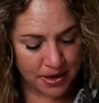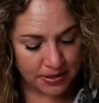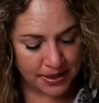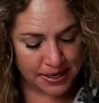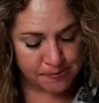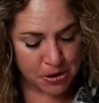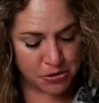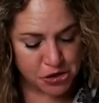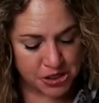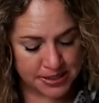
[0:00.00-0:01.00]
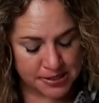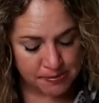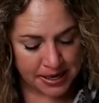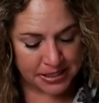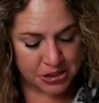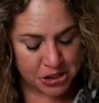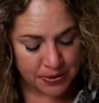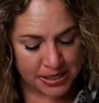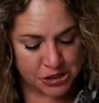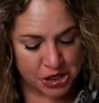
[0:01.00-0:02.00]
Glenn motioned me to
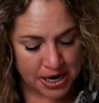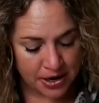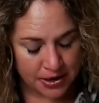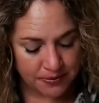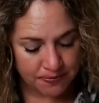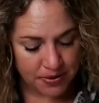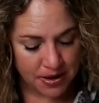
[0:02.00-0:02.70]
a chair.